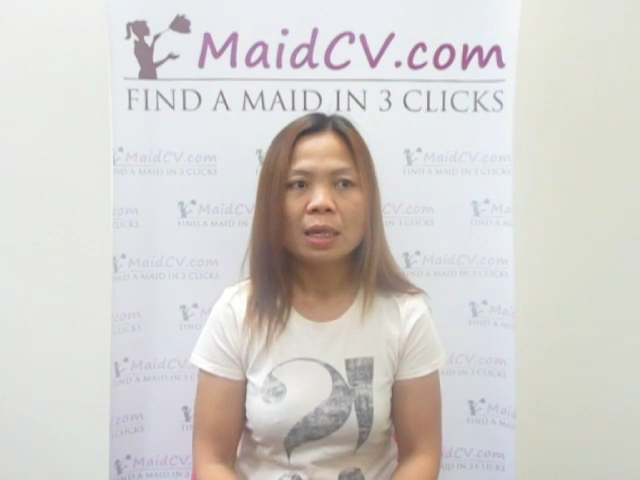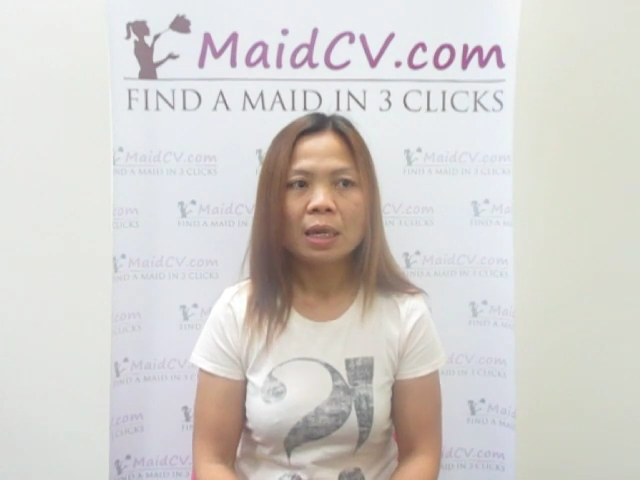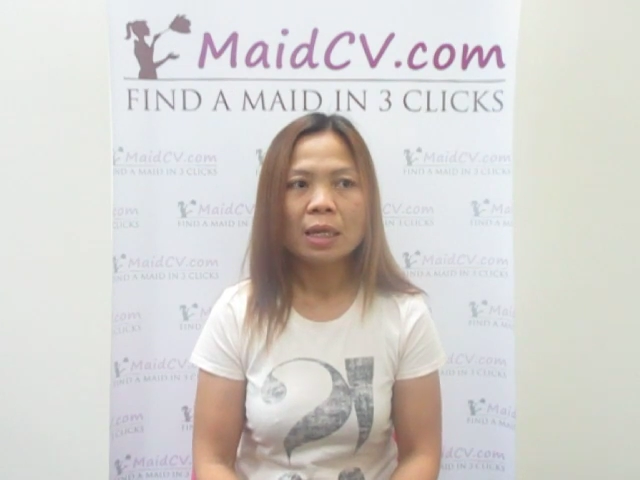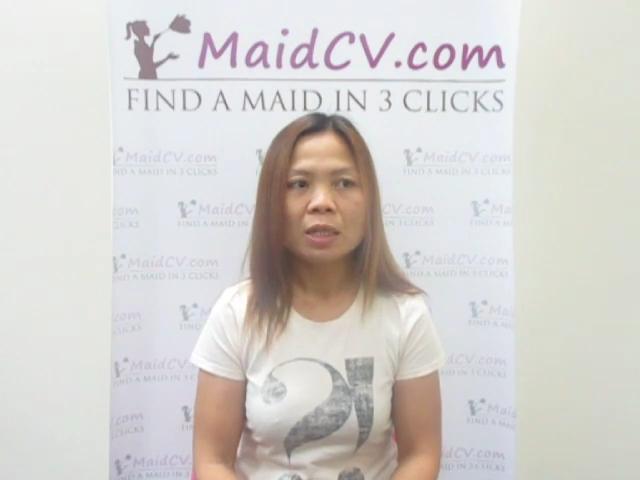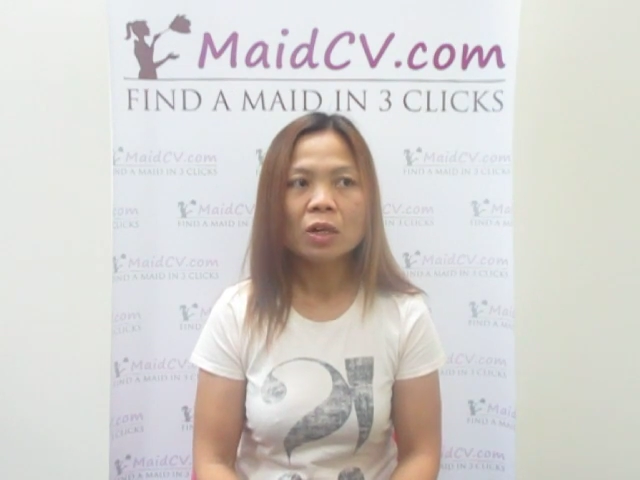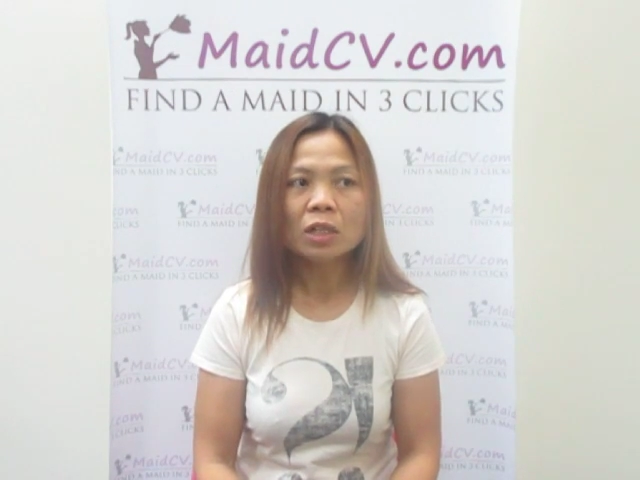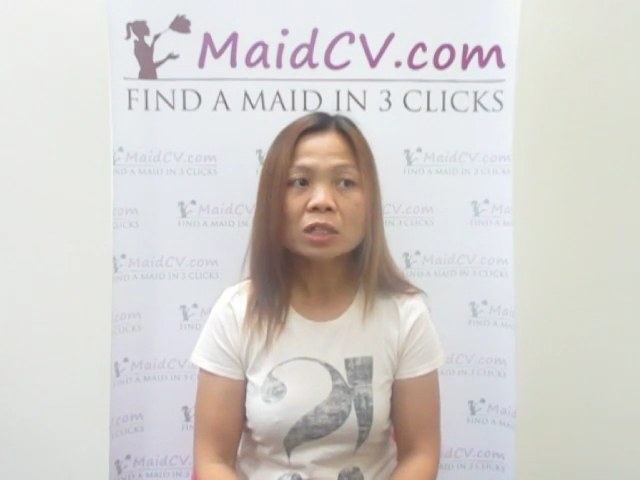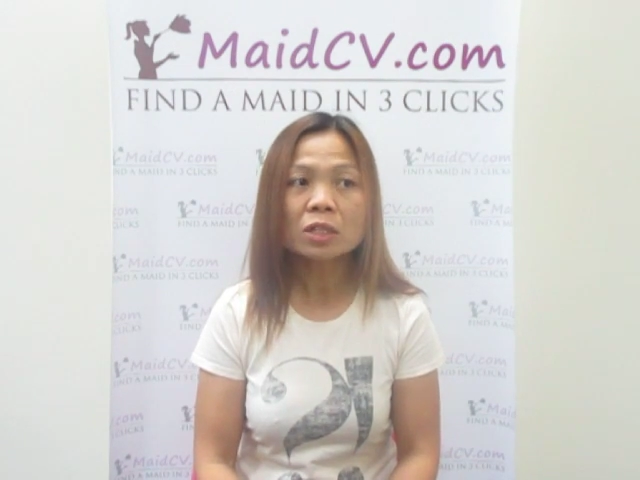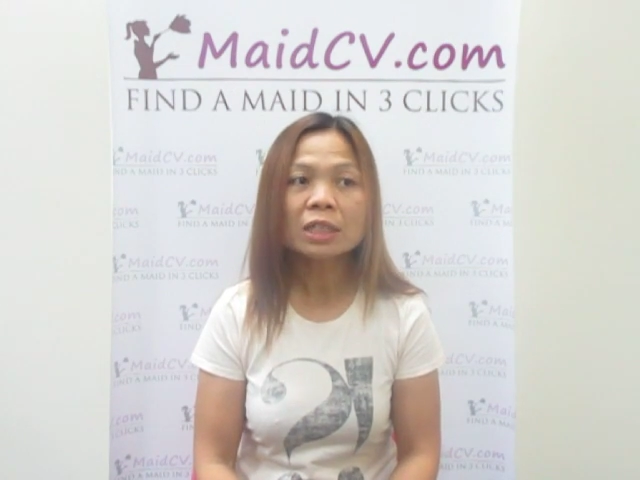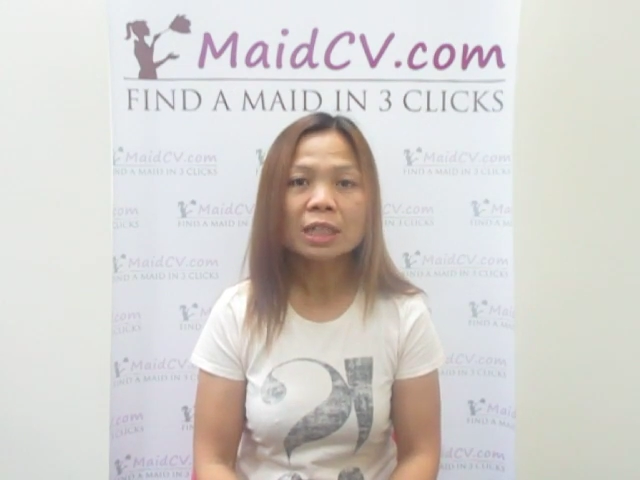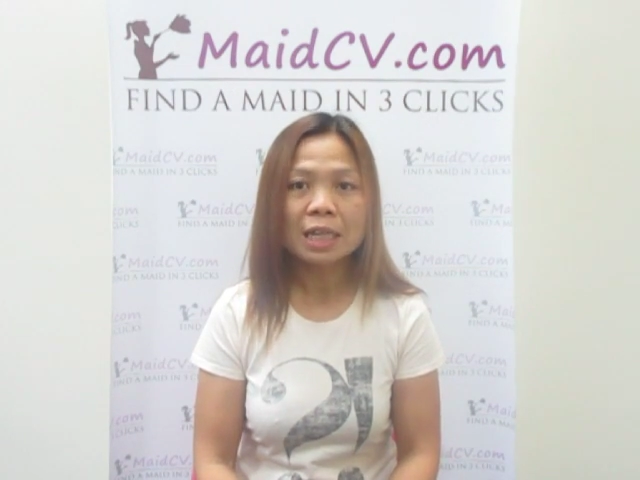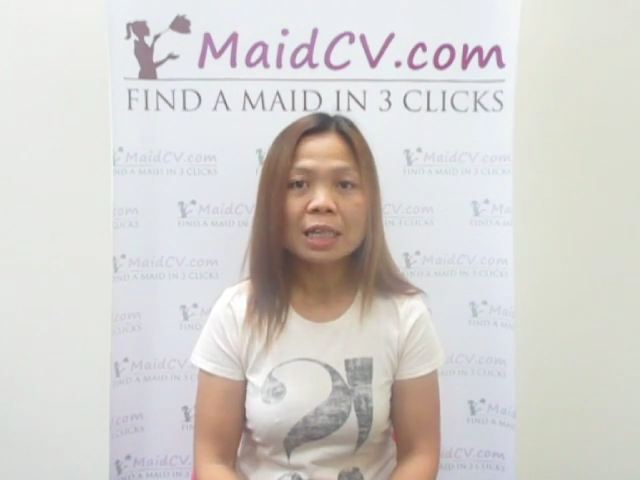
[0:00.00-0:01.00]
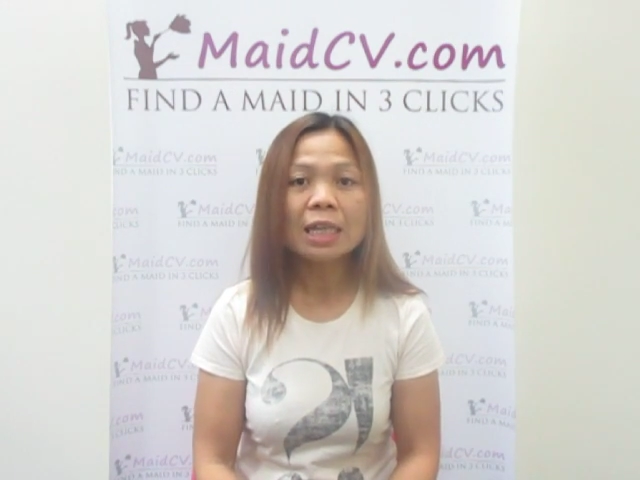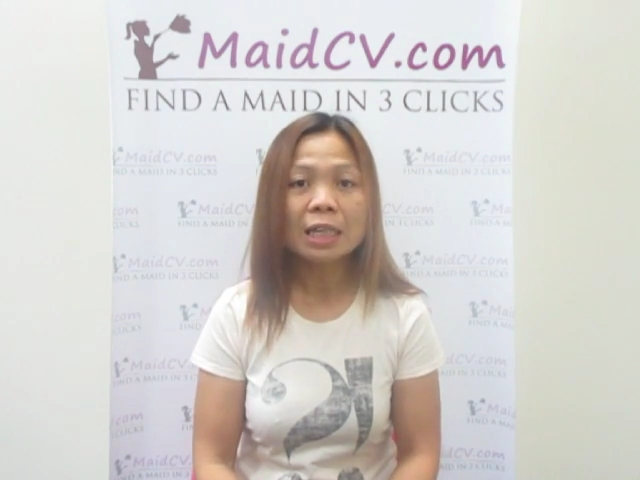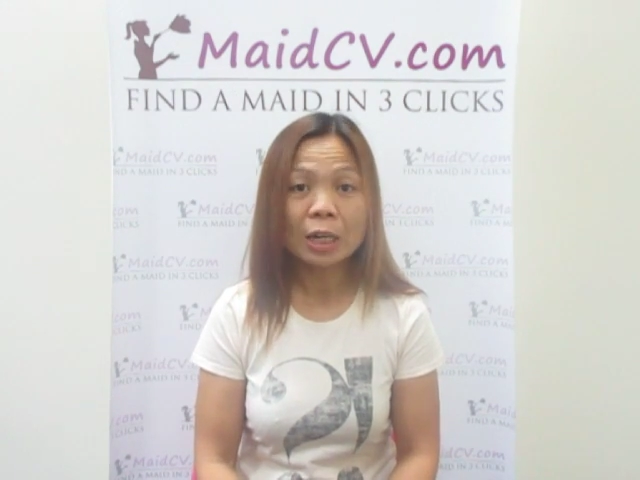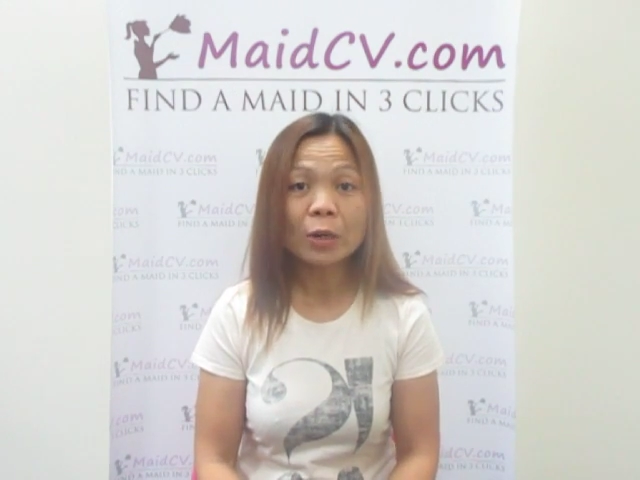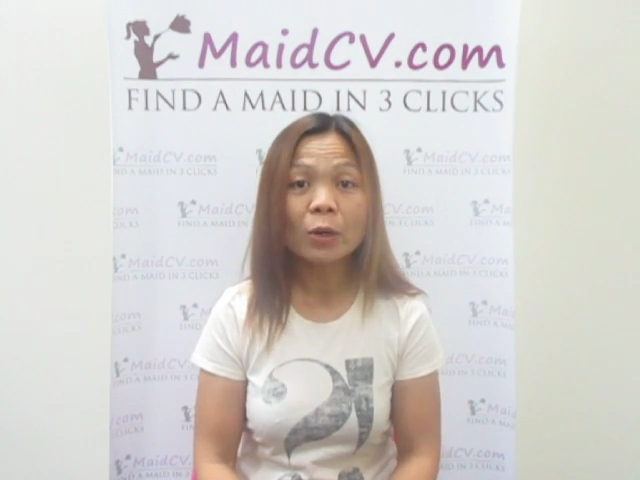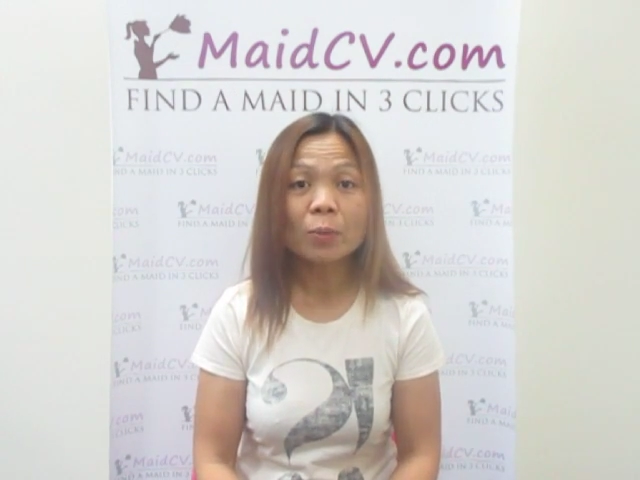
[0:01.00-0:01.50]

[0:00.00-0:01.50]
And also taking care